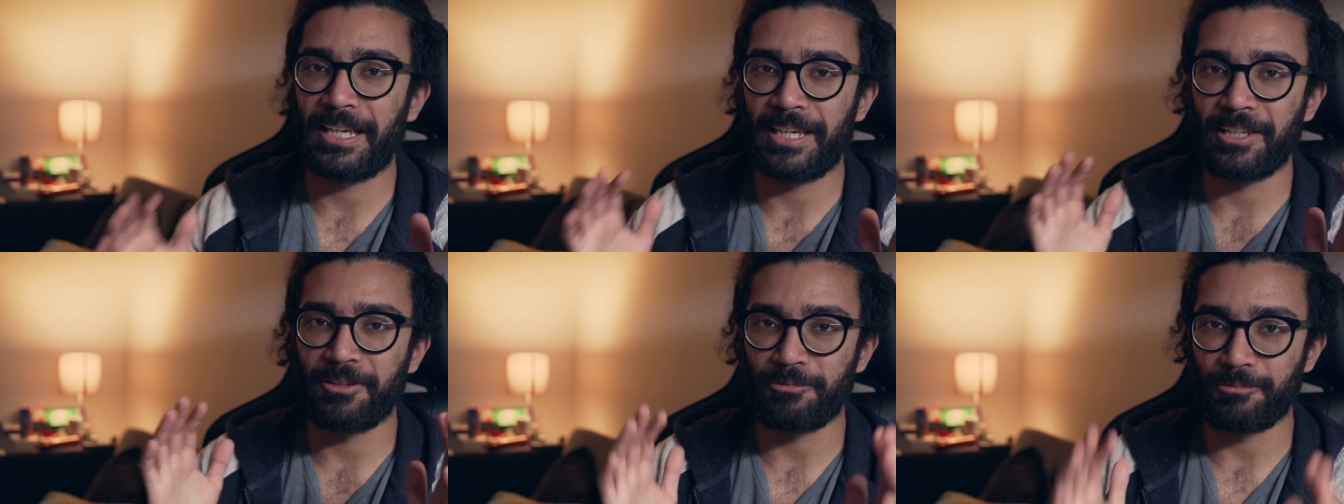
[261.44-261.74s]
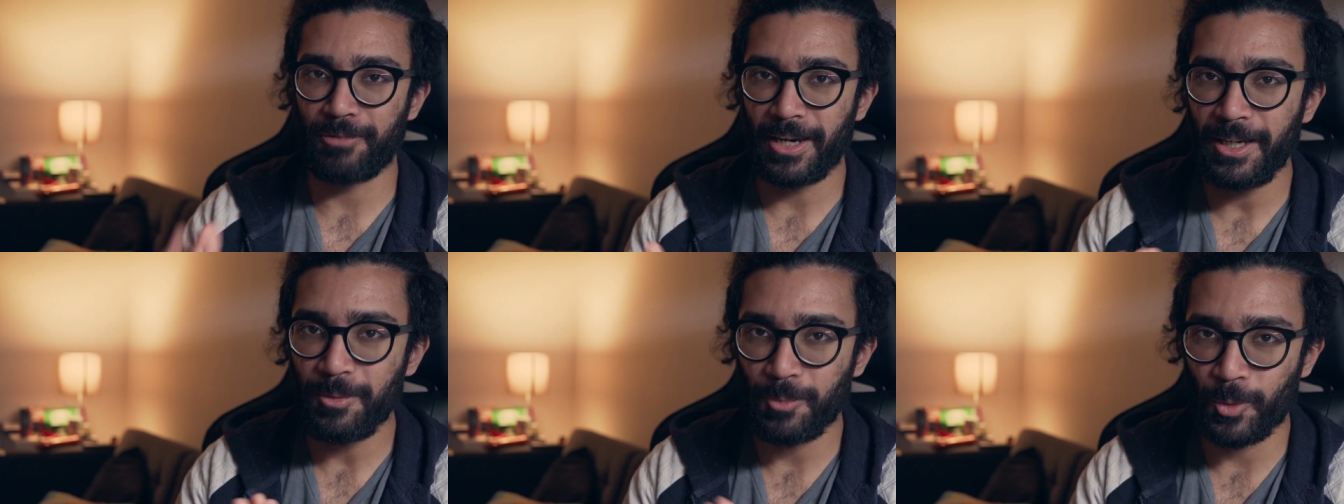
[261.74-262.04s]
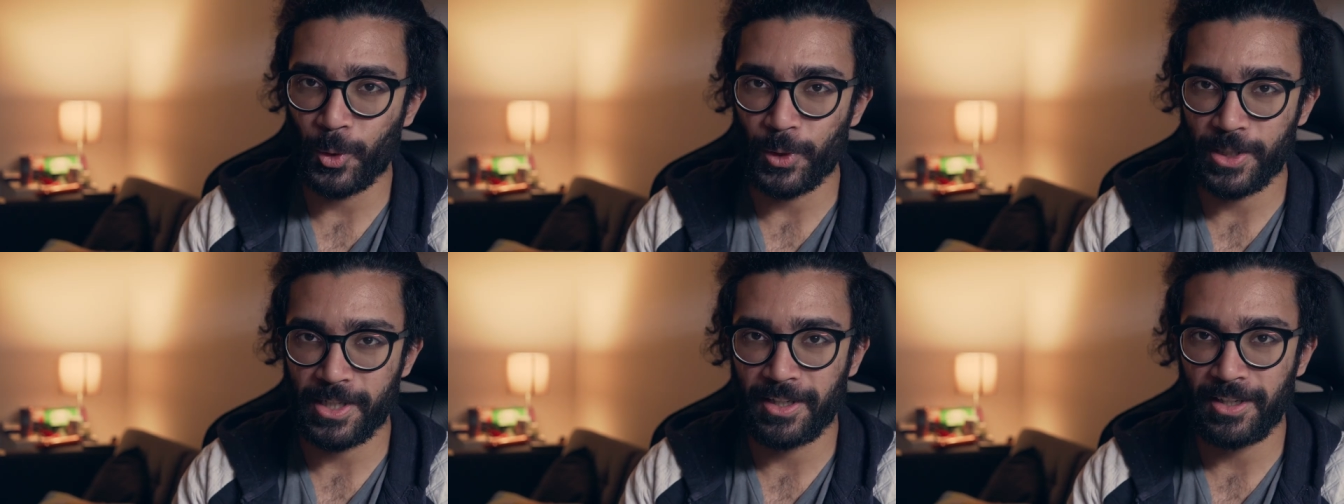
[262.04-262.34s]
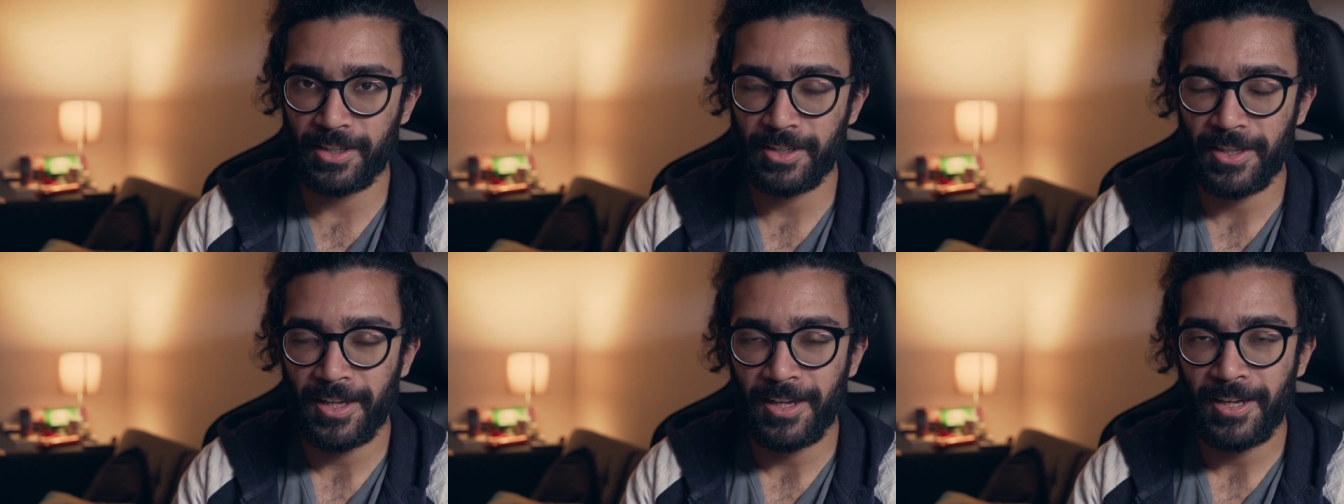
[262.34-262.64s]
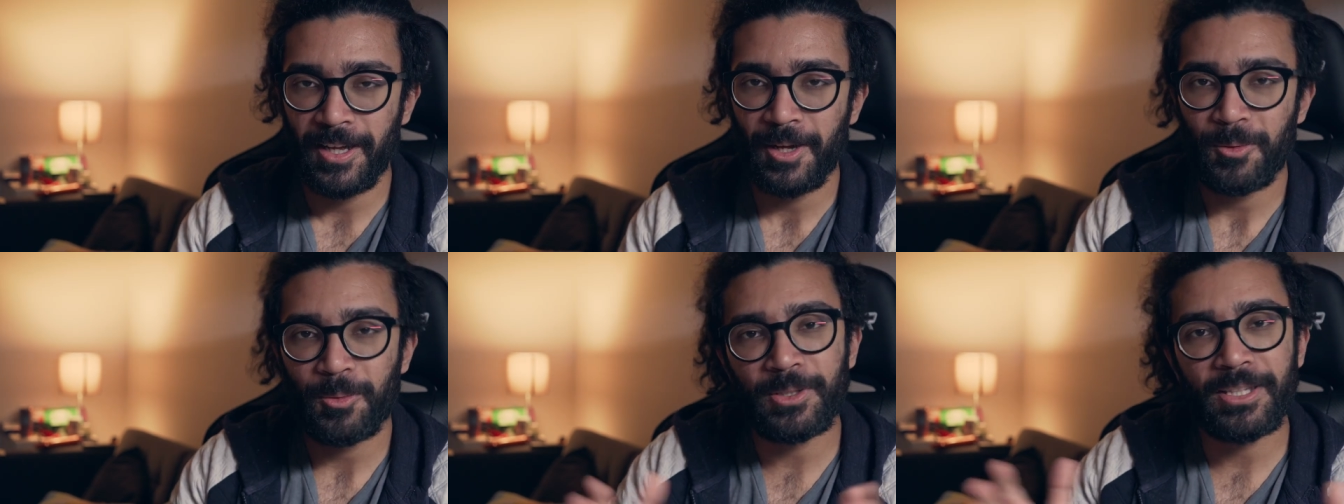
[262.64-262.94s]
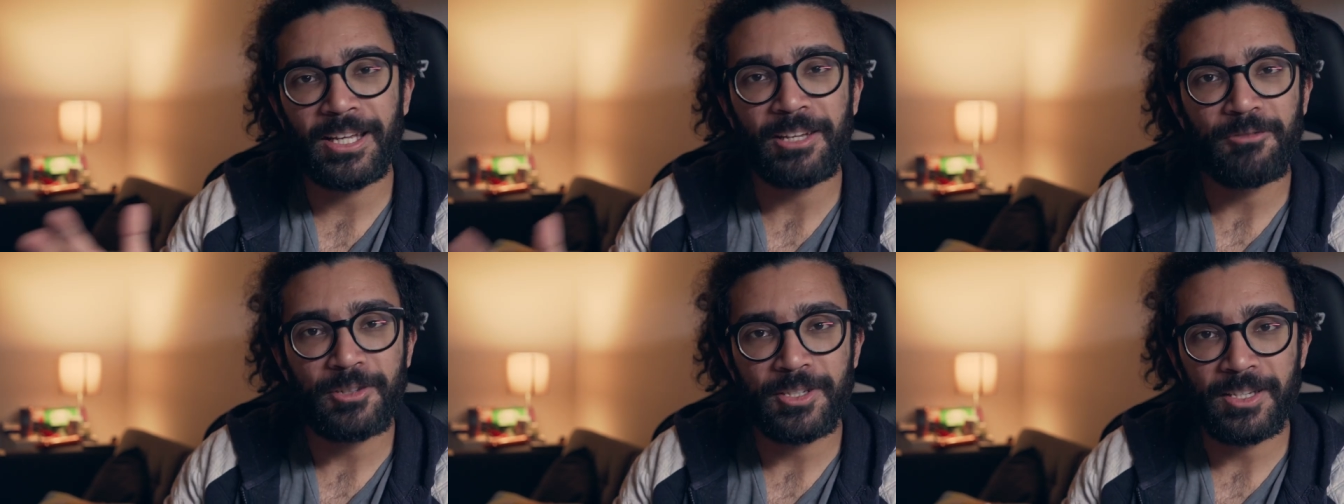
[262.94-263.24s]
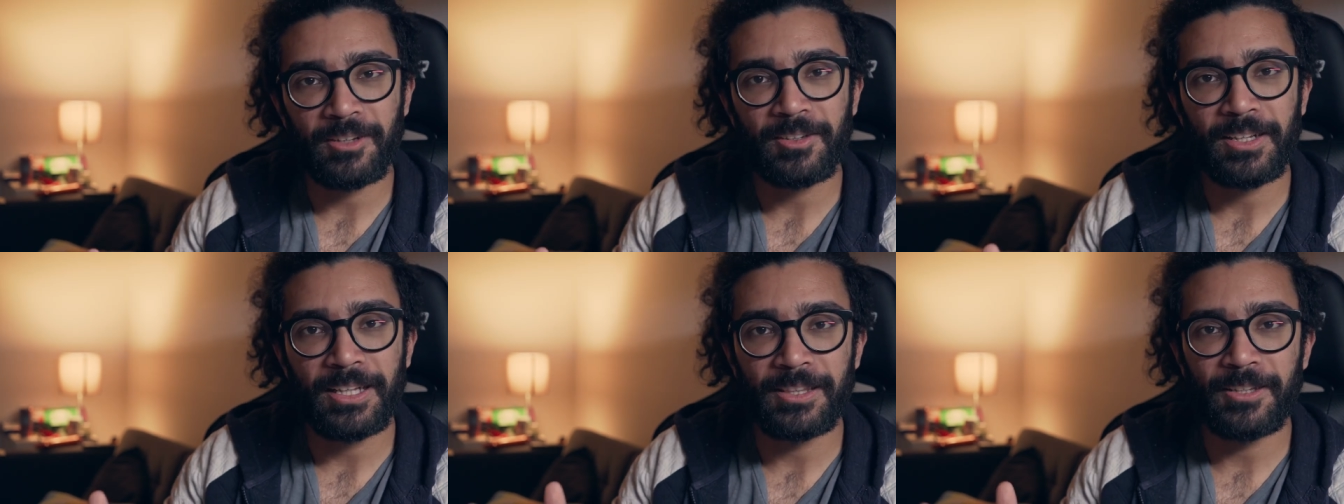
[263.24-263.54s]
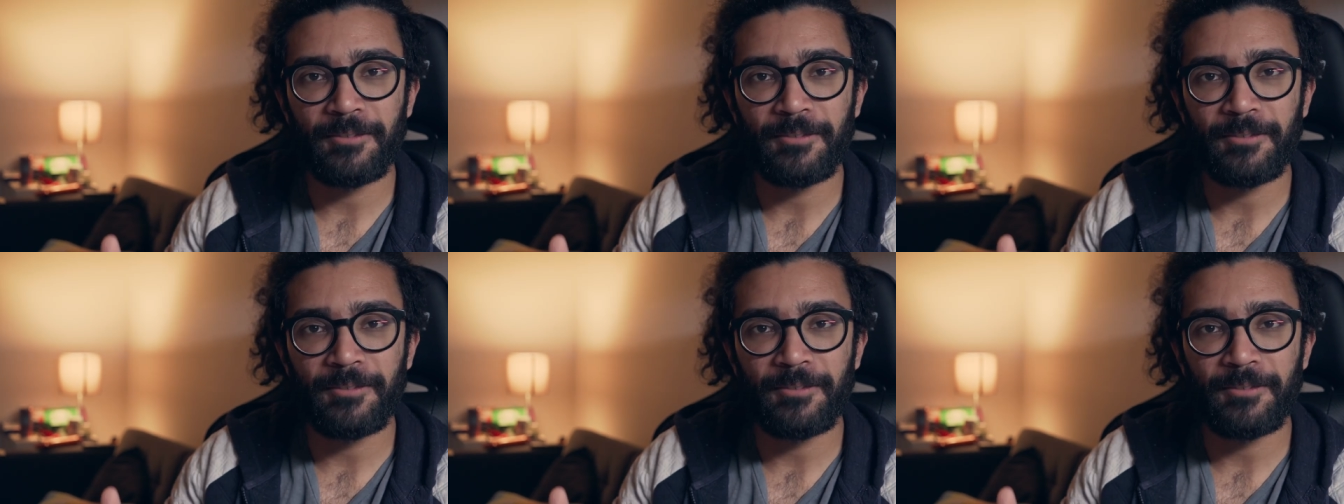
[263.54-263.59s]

in rainwater will then result in